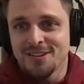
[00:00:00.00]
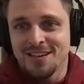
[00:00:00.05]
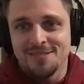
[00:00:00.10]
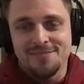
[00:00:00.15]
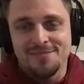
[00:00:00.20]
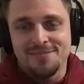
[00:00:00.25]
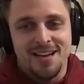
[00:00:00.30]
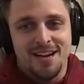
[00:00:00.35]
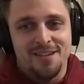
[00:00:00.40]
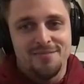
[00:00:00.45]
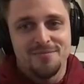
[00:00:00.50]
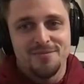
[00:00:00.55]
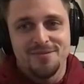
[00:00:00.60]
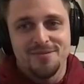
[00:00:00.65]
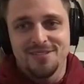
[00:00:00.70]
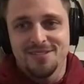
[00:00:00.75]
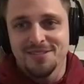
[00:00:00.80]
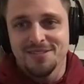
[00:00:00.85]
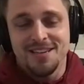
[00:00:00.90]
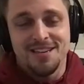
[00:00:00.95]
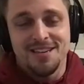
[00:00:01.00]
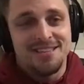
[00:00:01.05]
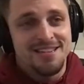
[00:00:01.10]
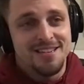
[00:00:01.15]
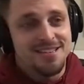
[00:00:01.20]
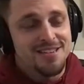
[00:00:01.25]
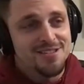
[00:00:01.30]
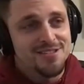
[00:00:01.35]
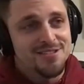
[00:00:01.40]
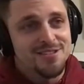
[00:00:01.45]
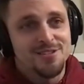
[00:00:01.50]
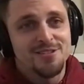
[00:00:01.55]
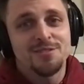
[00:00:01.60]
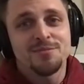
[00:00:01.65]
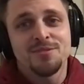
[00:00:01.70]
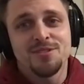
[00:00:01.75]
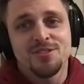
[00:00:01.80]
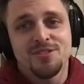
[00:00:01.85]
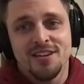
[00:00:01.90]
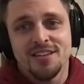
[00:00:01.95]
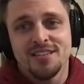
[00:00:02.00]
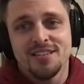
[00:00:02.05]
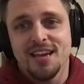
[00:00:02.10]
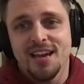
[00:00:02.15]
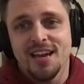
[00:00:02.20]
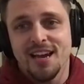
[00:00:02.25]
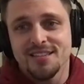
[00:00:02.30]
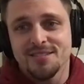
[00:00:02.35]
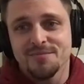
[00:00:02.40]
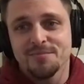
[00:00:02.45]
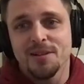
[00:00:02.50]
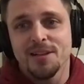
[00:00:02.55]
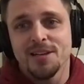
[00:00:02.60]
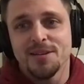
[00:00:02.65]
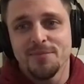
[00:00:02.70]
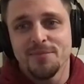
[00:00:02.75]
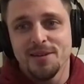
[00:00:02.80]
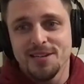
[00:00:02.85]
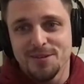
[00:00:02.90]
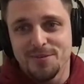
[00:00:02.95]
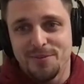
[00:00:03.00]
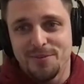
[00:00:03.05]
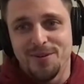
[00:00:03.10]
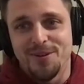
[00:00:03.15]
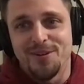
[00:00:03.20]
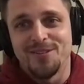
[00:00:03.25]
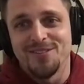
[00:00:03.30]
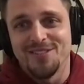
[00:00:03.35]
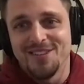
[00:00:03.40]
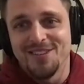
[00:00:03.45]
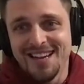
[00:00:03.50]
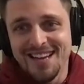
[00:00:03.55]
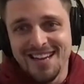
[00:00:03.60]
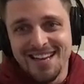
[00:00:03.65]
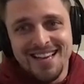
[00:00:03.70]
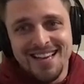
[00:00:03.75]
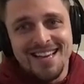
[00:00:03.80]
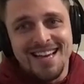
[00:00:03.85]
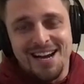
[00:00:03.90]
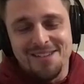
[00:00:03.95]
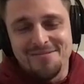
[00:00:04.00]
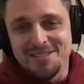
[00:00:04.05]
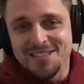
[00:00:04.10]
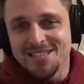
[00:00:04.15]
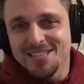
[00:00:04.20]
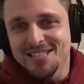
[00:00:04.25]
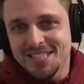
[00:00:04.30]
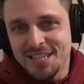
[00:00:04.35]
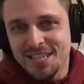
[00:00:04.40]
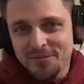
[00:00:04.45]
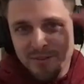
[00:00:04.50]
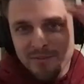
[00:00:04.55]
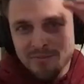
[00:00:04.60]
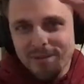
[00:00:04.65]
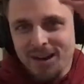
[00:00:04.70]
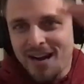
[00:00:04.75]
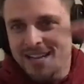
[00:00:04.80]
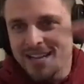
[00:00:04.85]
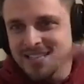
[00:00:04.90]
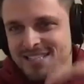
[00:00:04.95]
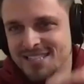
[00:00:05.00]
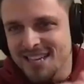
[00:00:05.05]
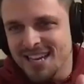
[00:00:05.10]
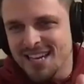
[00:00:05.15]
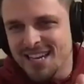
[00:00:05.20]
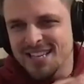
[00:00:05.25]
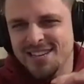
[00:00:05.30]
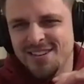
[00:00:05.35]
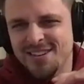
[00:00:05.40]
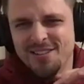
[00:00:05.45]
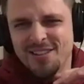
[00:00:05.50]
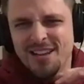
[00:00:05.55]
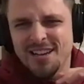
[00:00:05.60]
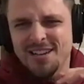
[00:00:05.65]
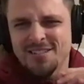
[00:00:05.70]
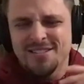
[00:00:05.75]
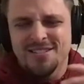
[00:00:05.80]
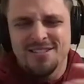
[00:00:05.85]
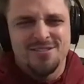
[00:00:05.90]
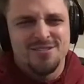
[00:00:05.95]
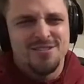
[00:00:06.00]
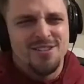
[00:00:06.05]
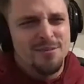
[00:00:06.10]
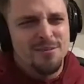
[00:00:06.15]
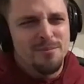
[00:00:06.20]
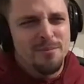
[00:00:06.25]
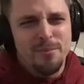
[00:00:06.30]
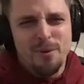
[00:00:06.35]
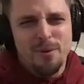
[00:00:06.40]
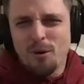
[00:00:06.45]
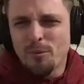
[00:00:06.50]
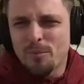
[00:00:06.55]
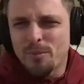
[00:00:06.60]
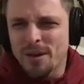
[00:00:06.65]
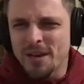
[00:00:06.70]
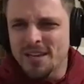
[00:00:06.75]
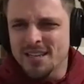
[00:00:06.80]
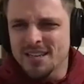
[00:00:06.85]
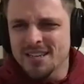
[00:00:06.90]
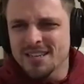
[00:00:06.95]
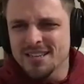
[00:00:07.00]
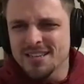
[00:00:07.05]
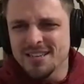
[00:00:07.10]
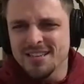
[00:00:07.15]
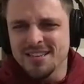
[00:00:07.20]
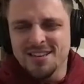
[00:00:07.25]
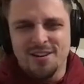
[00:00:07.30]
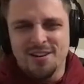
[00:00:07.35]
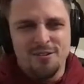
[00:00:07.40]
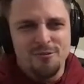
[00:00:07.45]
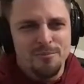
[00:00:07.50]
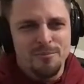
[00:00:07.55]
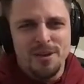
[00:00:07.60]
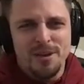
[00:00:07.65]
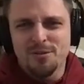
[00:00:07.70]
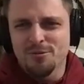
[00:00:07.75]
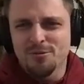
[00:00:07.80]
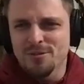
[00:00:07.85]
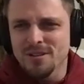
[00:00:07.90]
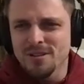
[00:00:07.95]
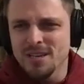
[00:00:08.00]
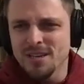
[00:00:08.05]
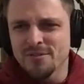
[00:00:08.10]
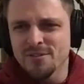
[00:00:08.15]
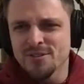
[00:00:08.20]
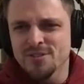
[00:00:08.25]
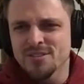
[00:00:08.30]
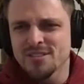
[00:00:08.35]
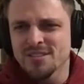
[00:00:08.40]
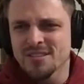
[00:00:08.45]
I mean, there's some strange cats playing baseball. I mean, just different mindset. Like you're talking bullpen. Middle relievers.